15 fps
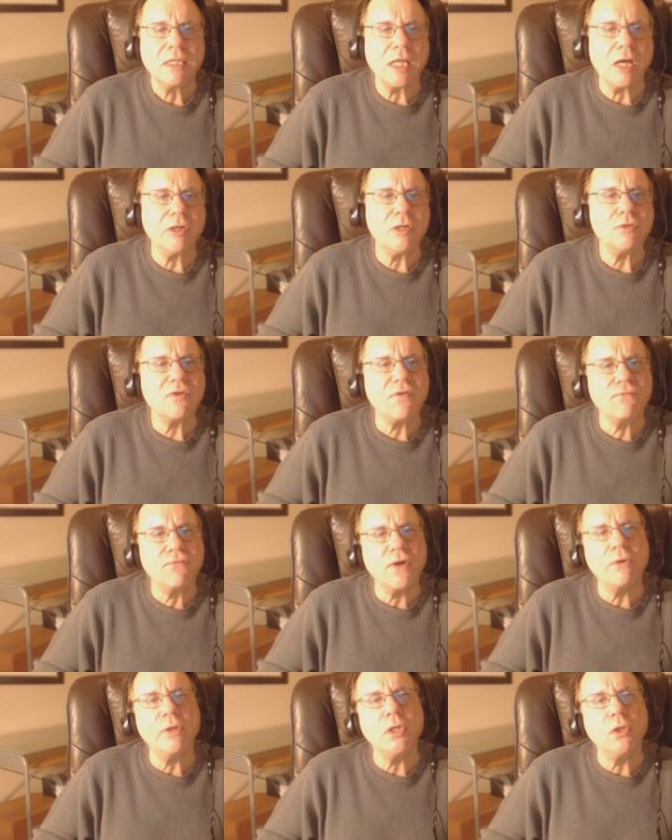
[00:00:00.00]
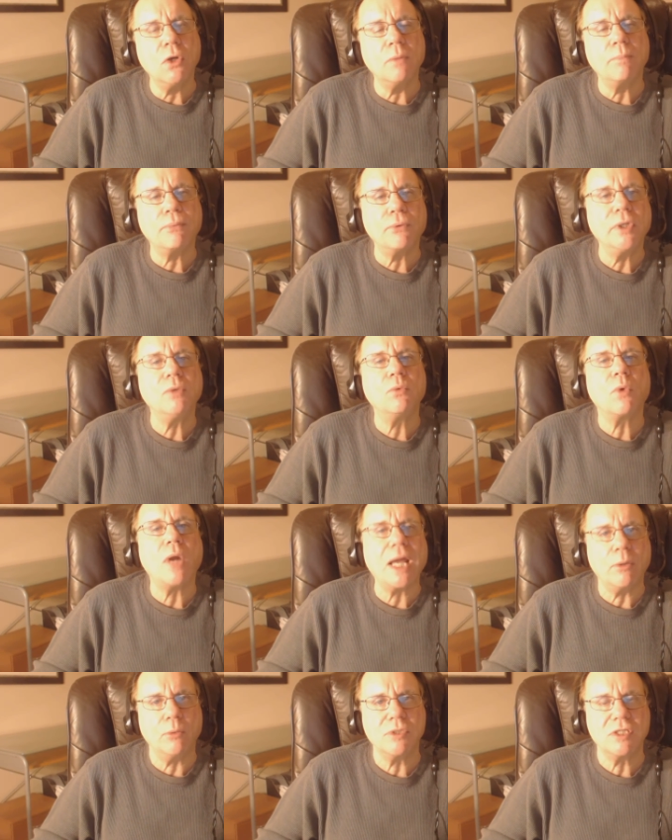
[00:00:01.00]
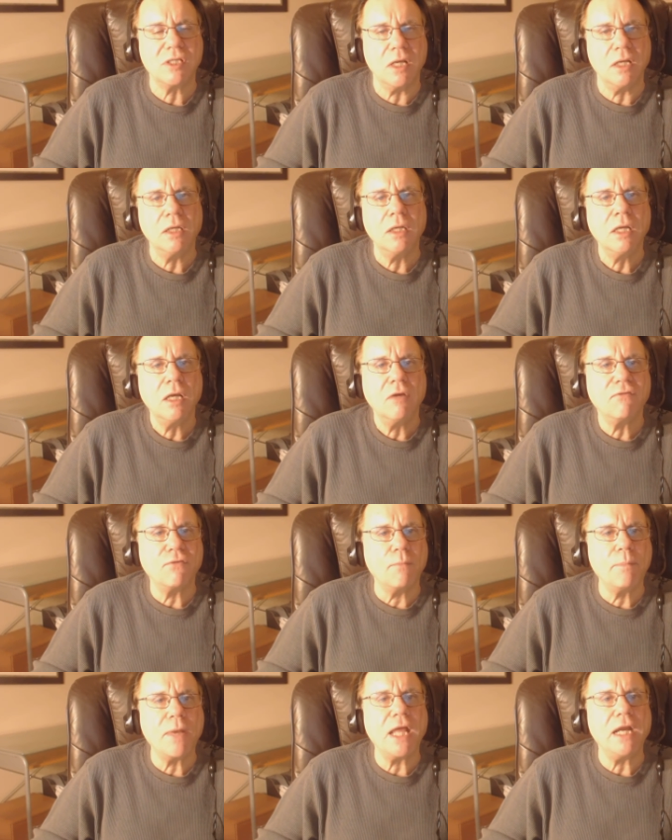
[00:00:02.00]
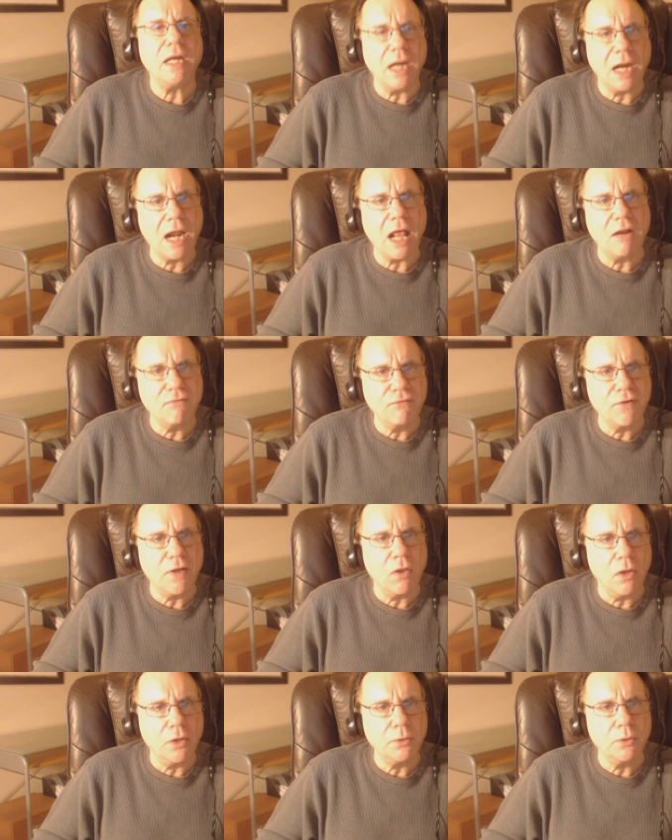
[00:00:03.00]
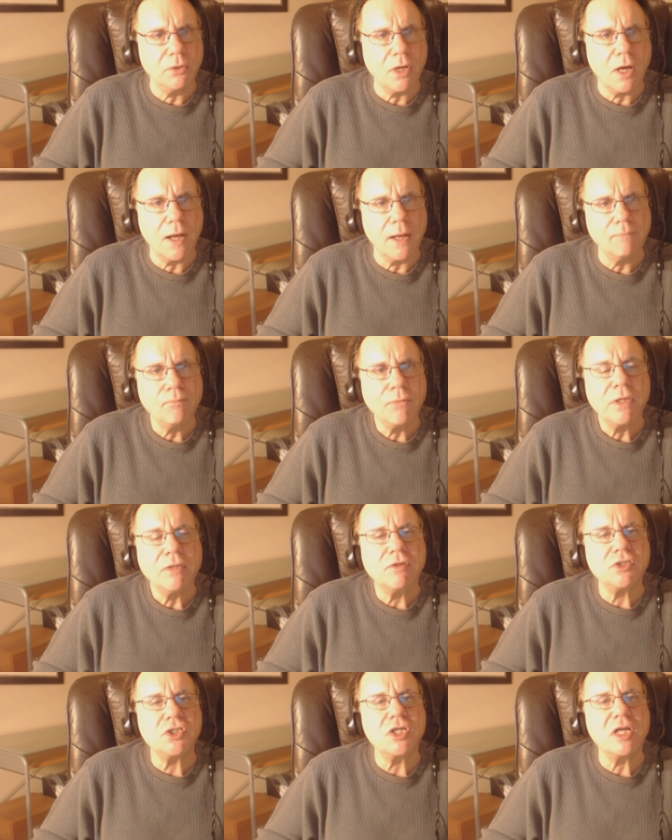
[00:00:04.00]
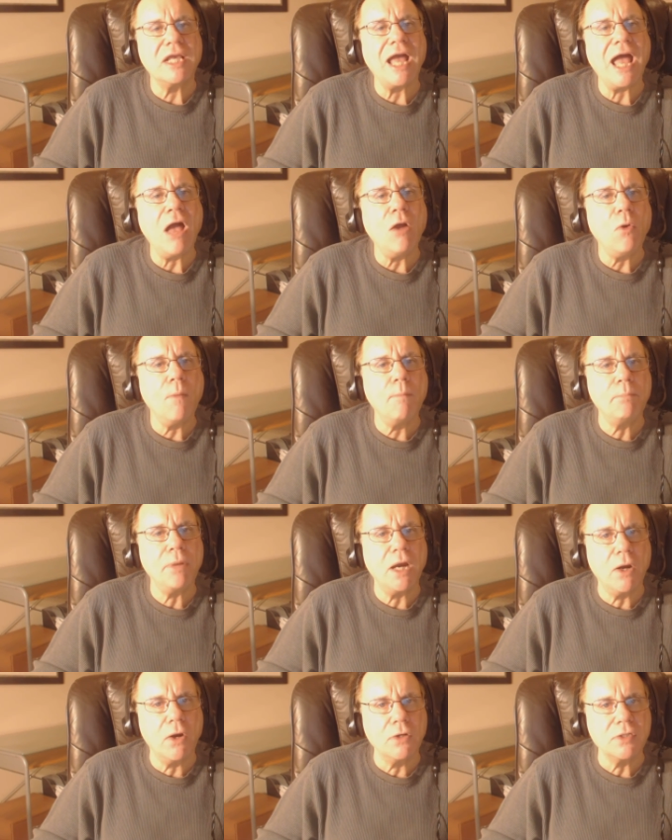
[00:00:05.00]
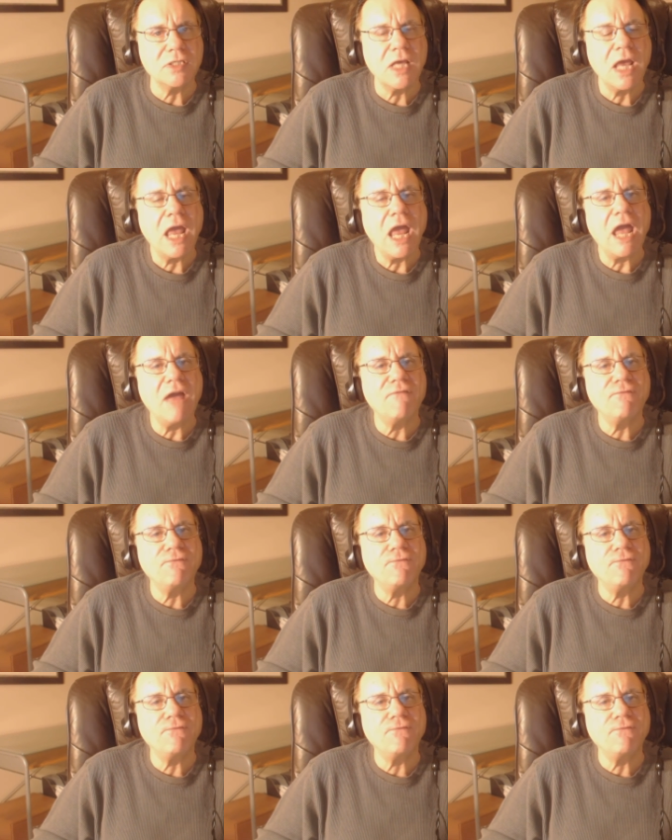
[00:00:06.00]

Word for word: Now, here's a very good prerequisite for betting an NFL underdog the Chicago Bears have